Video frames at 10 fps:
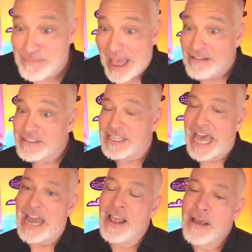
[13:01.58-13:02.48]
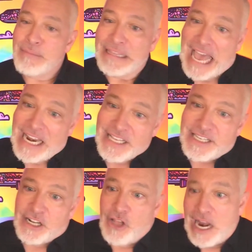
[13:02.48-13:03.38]
to be bound to that. But that
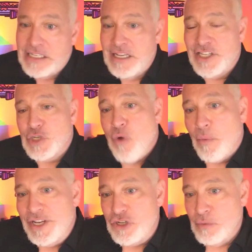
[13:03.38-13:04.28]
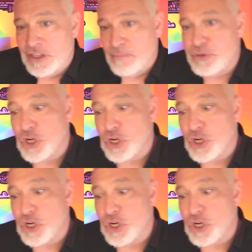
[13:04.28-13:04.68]
is in a lot of senses what we do with